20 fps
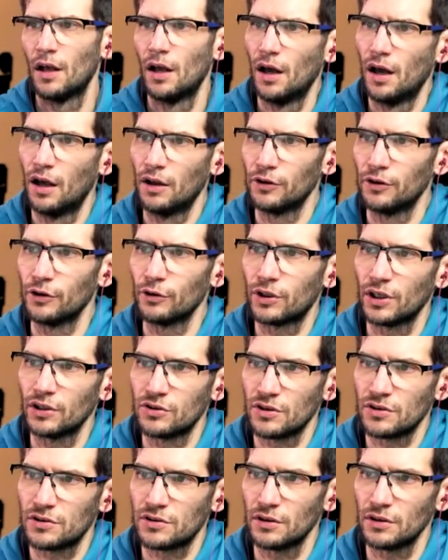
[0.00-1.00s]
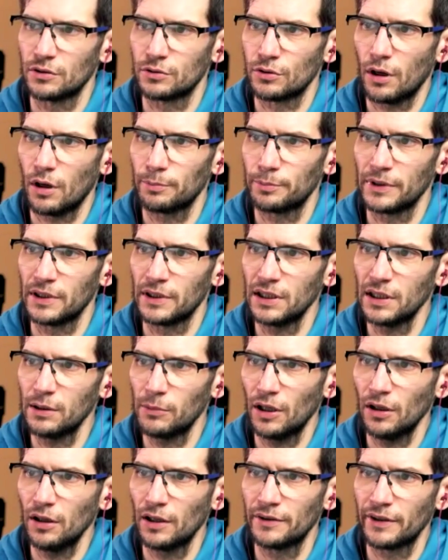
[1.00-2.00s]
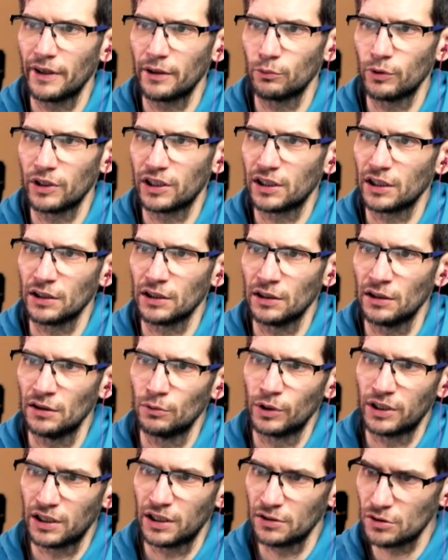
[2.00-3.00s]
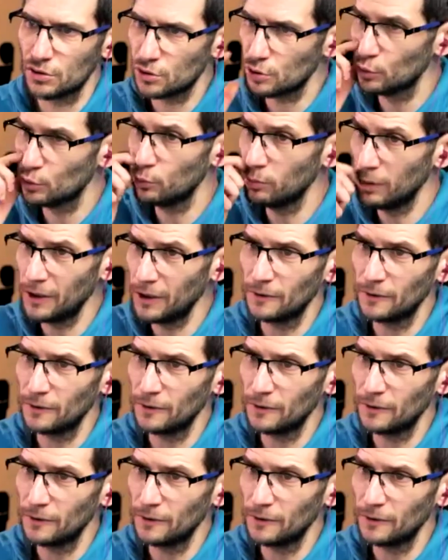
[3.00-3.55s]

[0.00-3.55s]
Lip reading: You can just drop me an email, and then we can Zoom. I